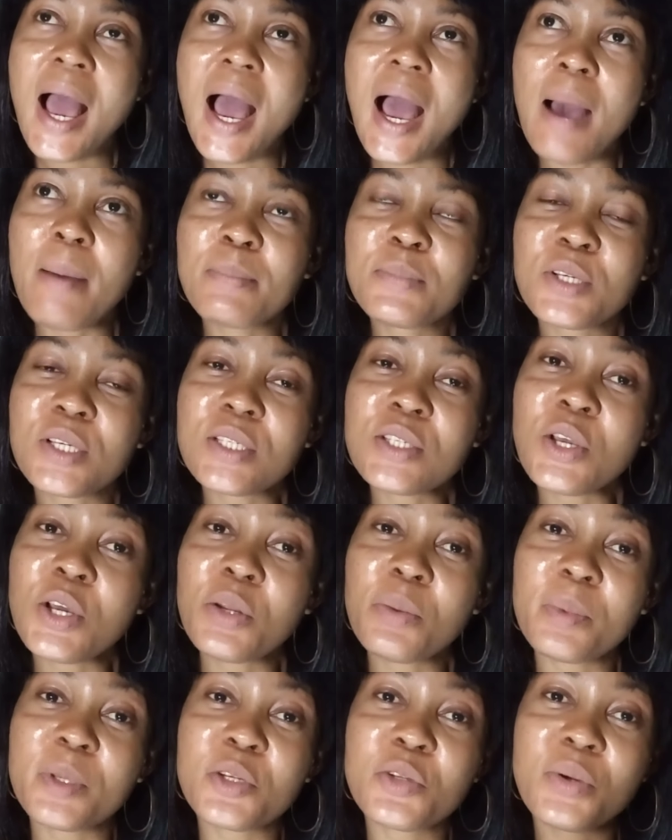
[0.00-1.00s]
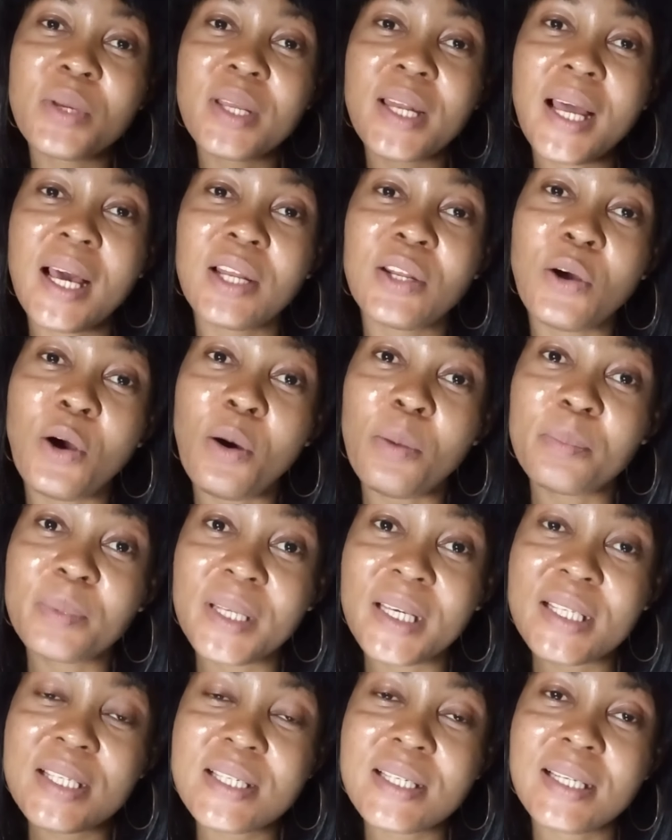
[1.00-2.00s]
I'm just going to be doing an
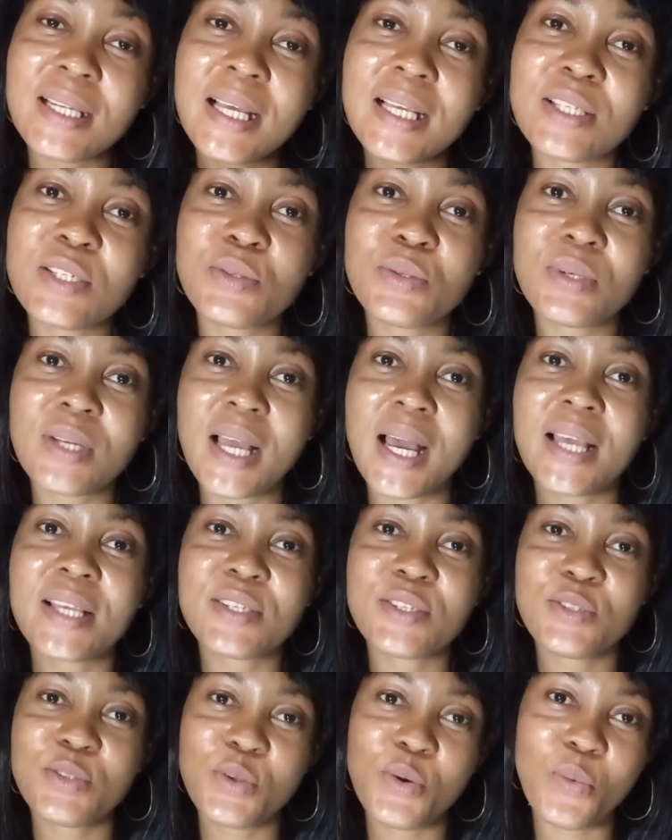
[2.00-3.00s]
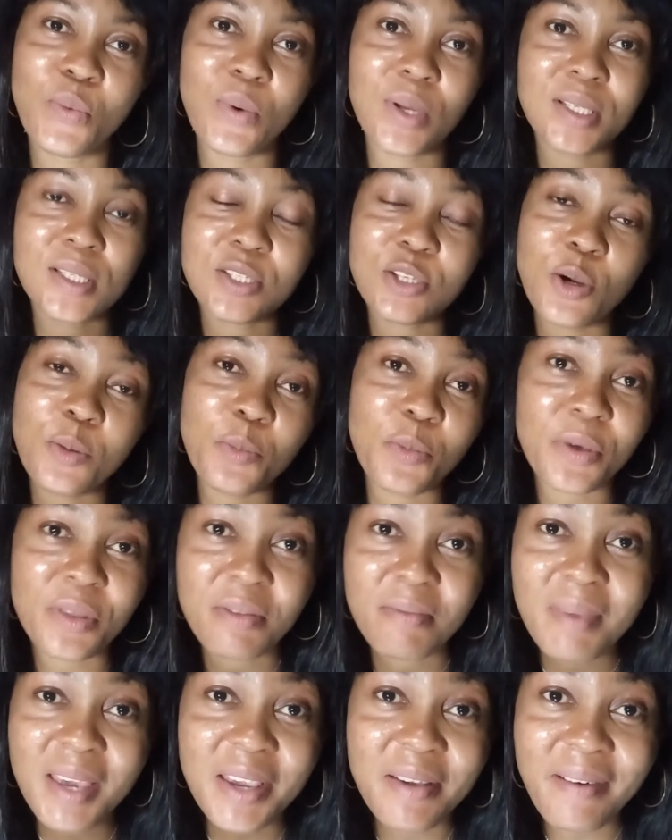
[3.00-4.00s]
update to let you guys know what's up
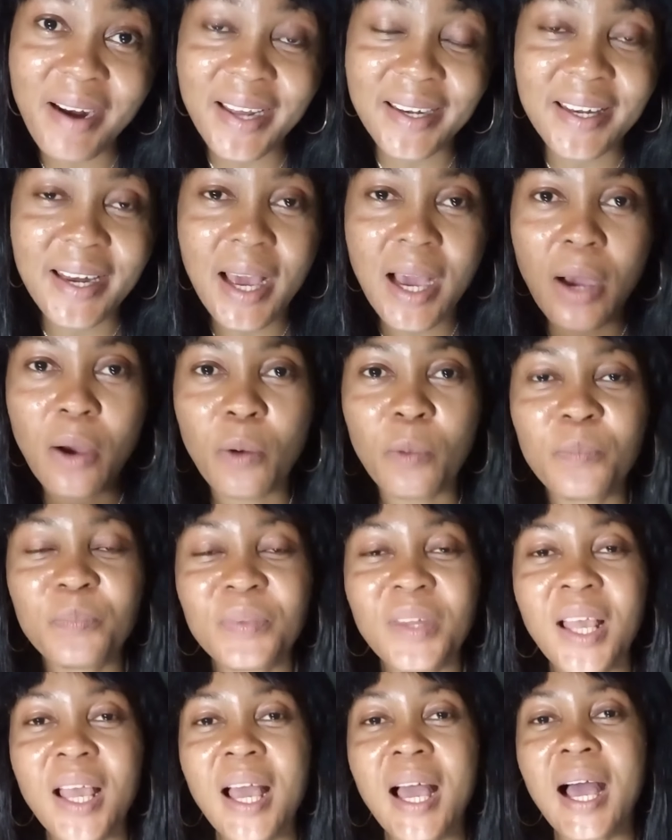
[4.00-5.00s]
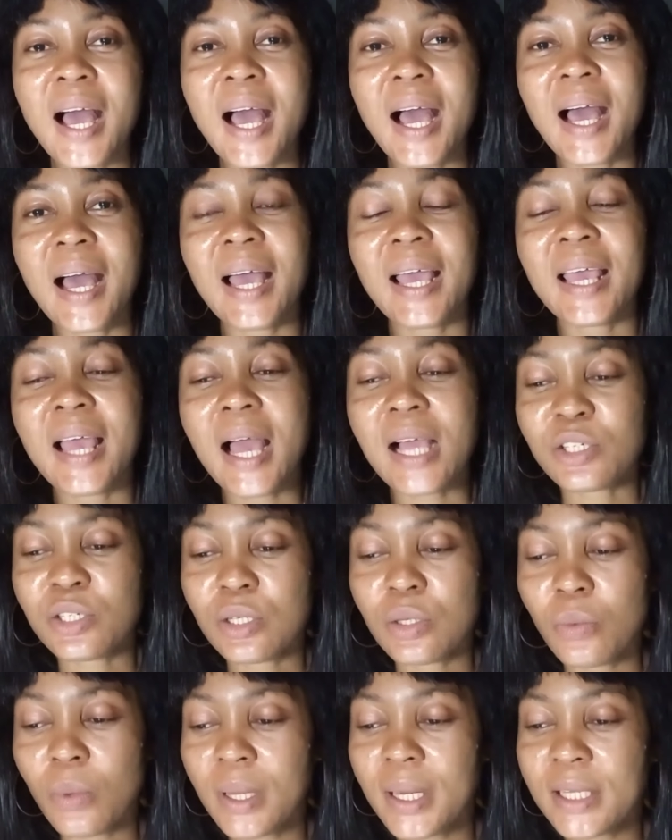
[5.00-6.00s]
with me right now. I
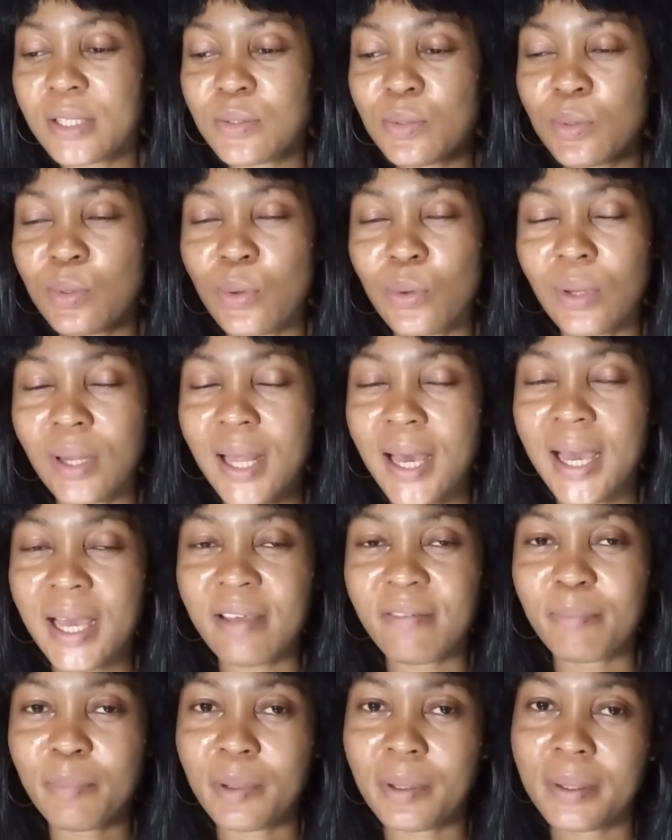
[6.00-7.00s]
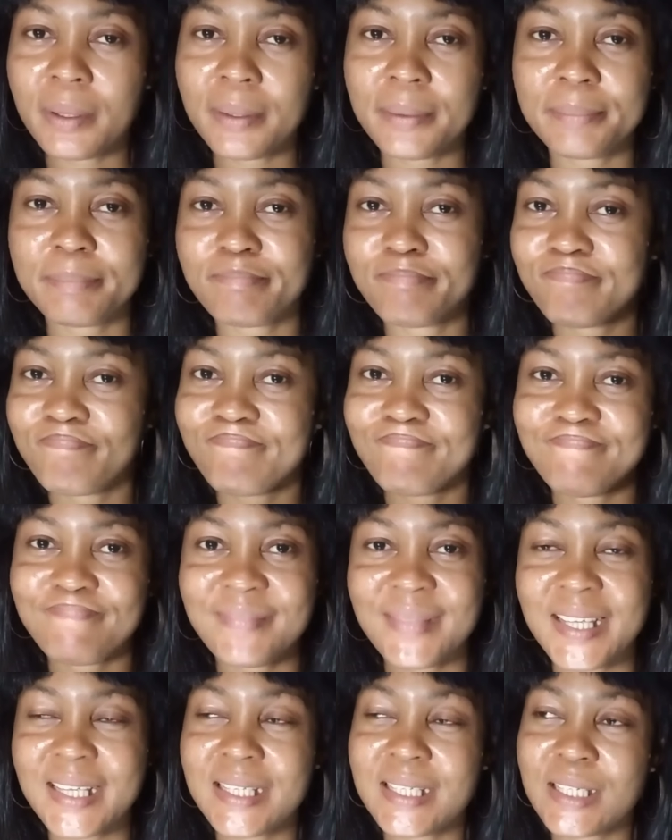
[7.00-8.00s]
actually wanted to go live, but
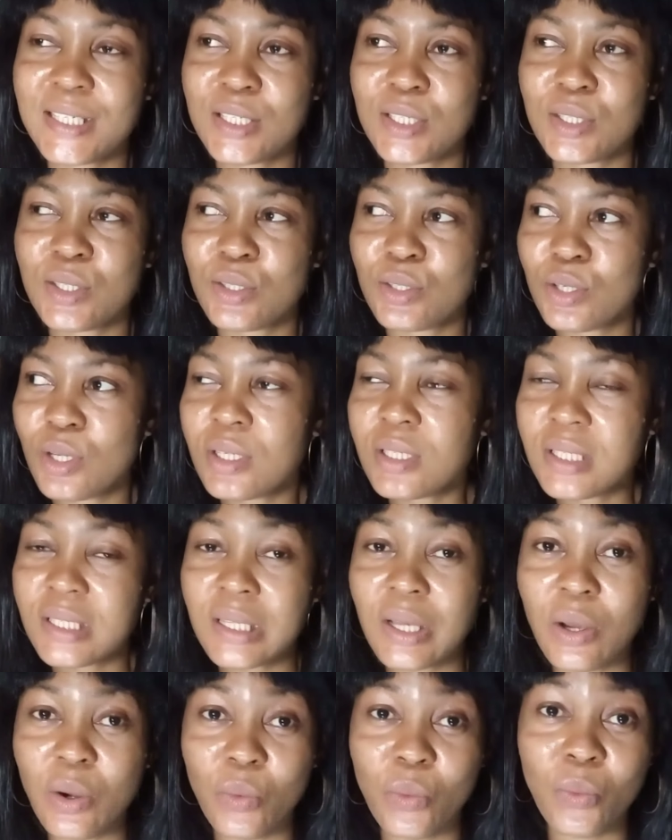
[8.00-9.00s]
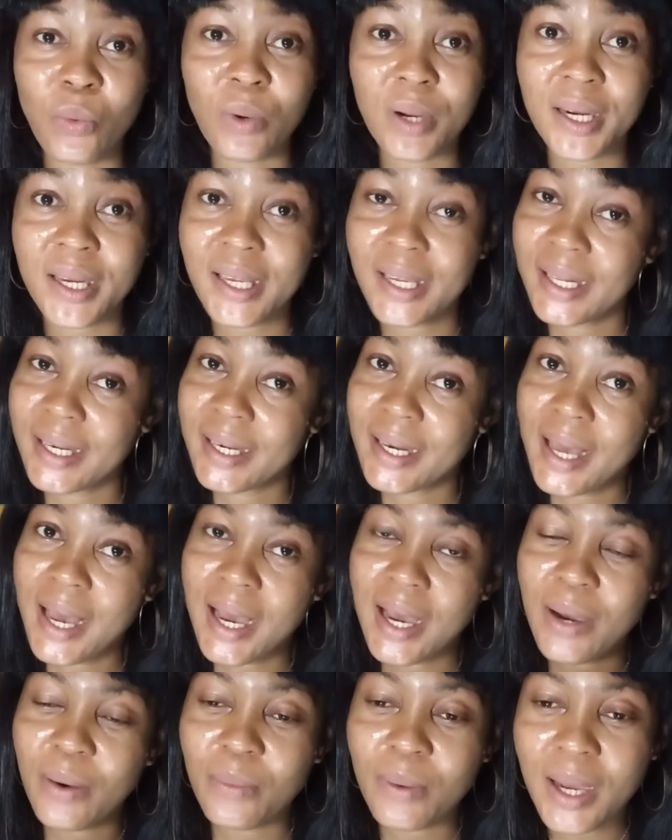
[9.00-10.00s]
it's just not working
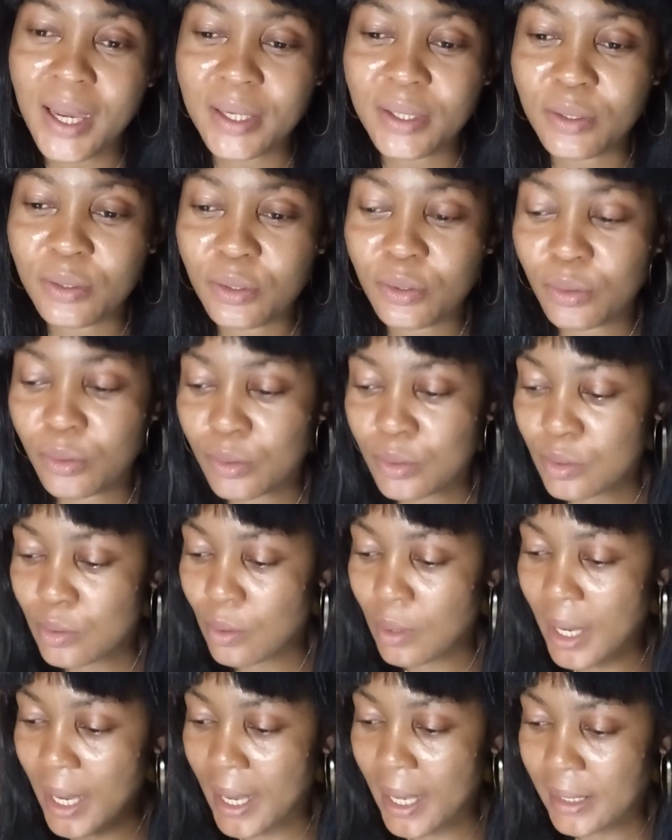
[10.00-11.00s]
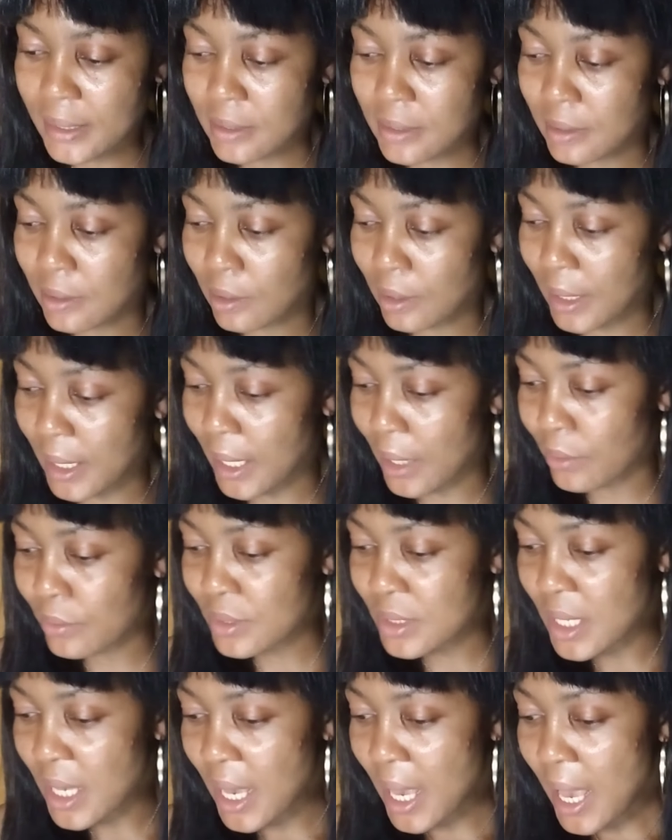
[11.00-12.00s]
now. I don't know, so I had to log
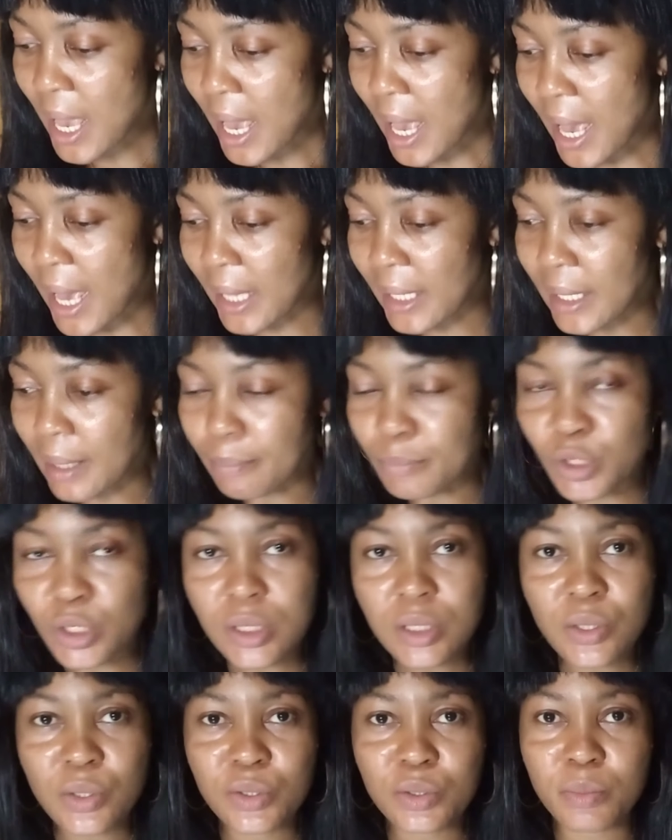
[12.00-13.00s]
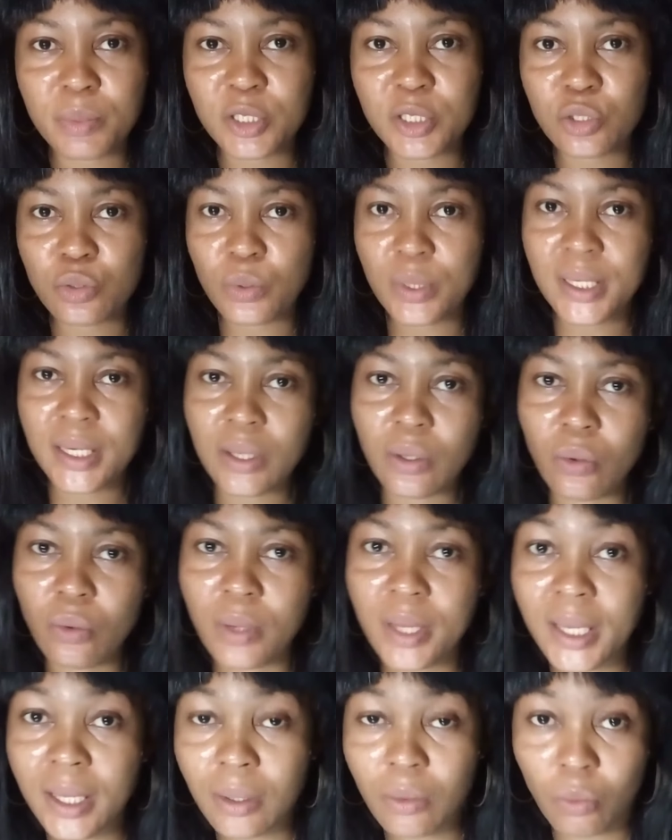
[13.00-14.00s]
out. And I'm just going to be doing a
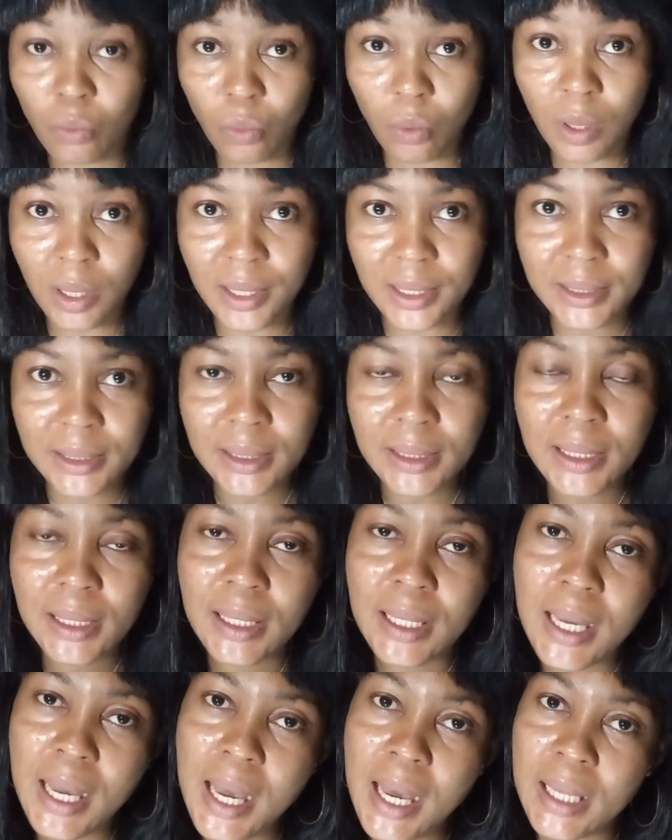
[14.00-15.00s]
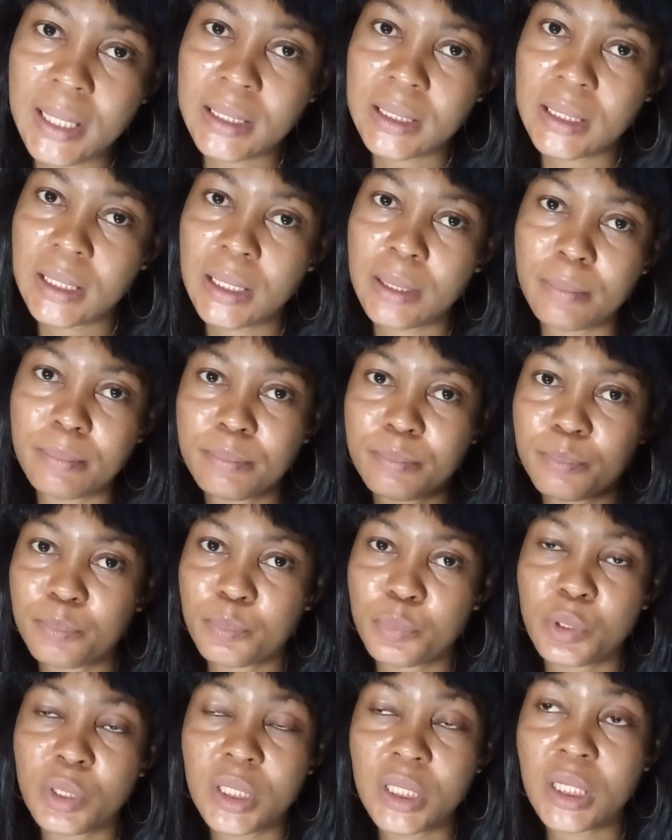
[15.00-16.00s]
quick one and
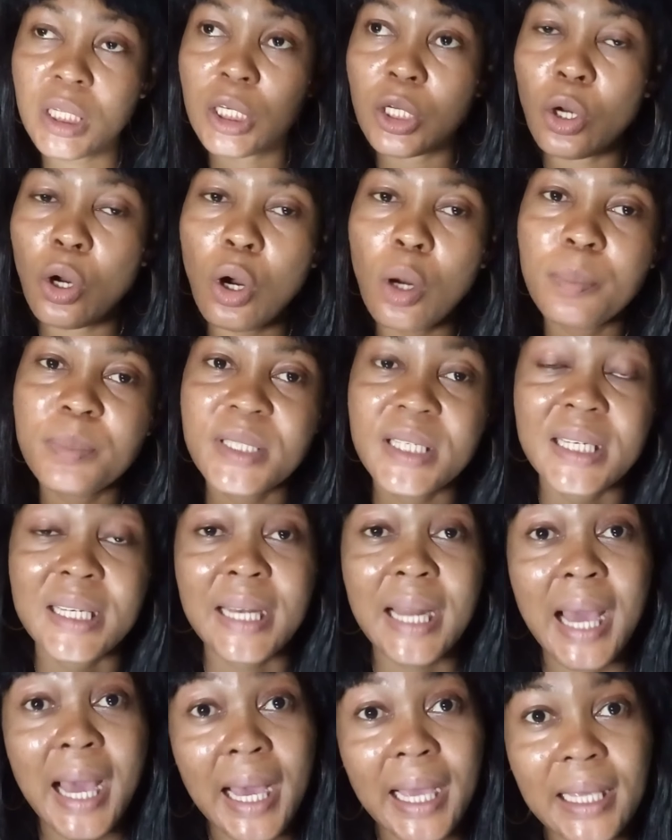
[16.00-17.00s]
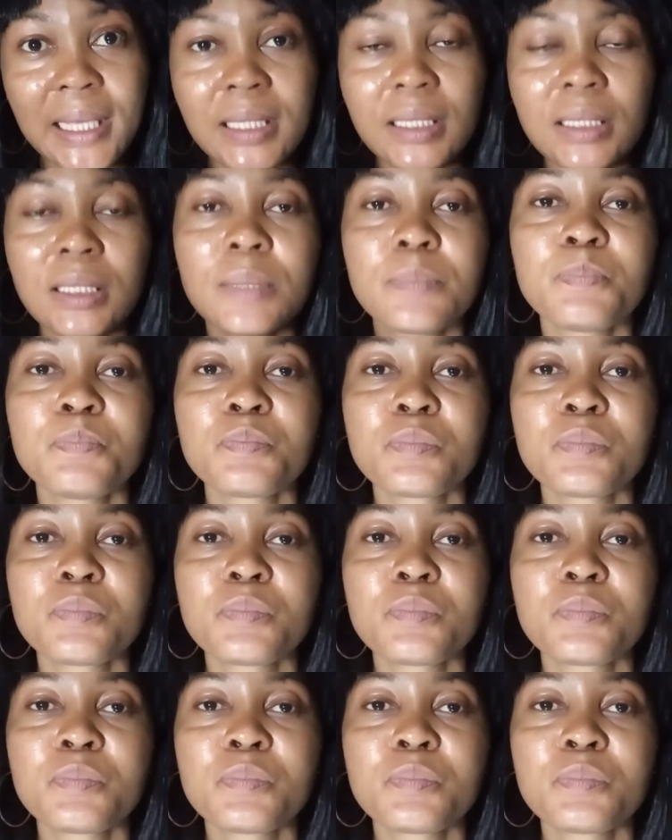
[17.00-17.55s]
putting it up tonight.